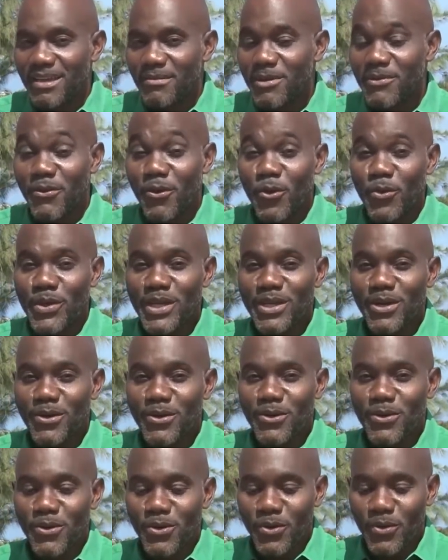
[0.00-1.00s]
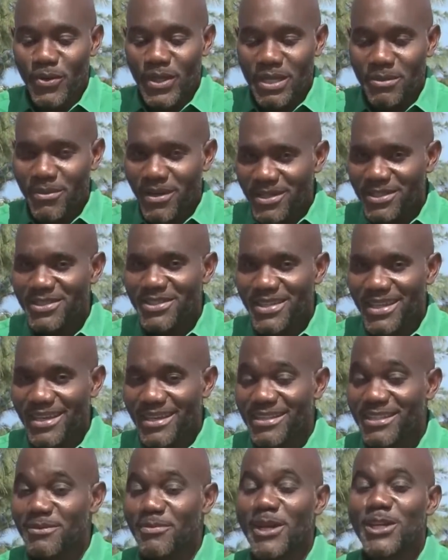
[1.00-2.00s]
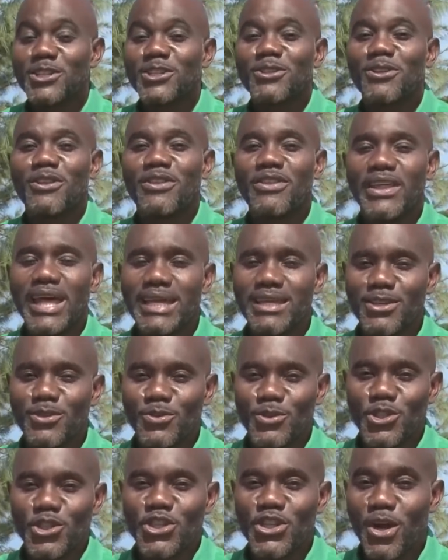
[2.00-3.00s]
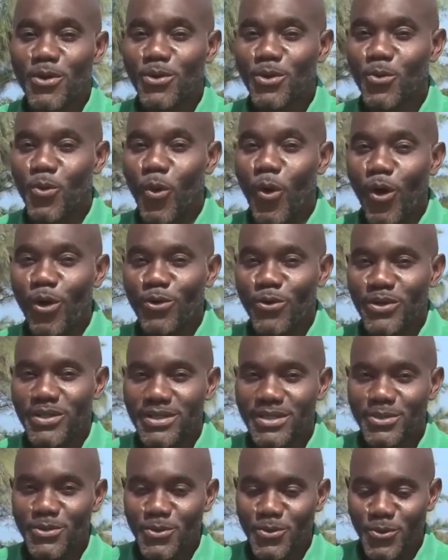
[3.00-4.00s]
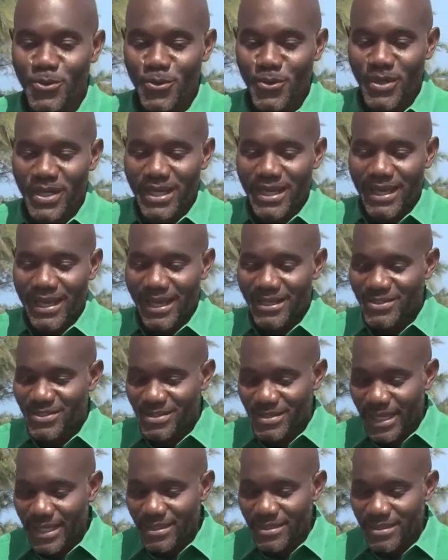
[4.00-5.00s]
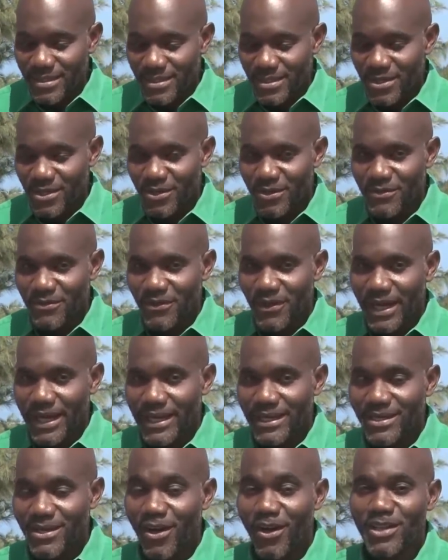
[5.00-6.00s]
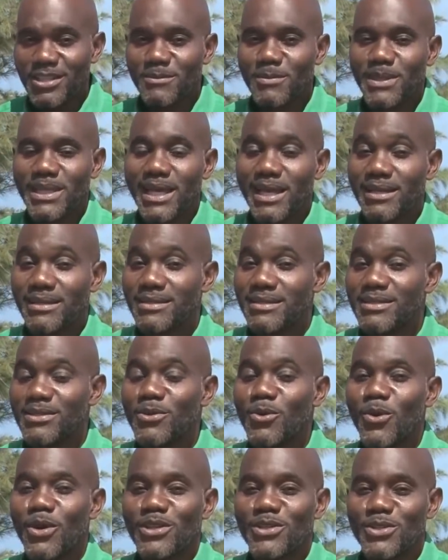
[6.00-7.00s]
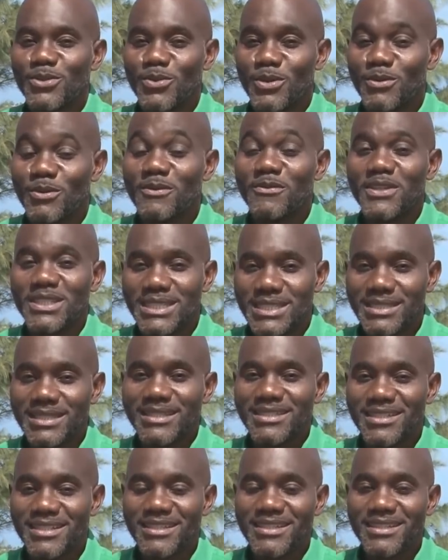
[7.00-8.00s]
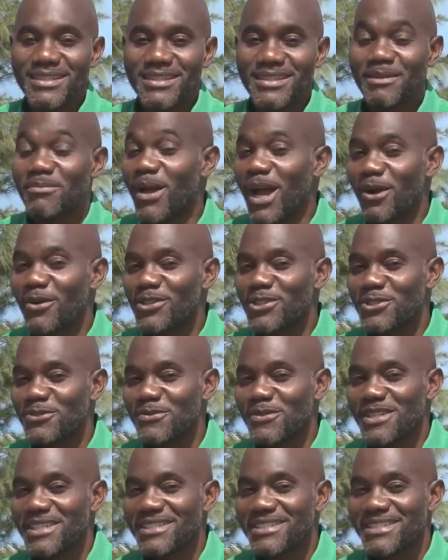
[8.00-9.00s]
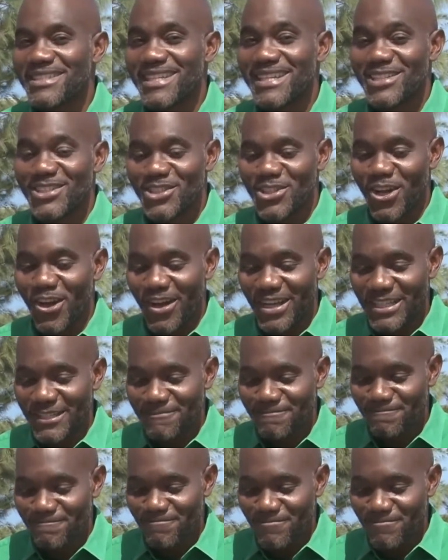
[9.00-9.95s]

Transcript: Before we go, we must say a special thank you to Cheryl Walren, who extended her fine hospitality to us when we visited the parish of St. John.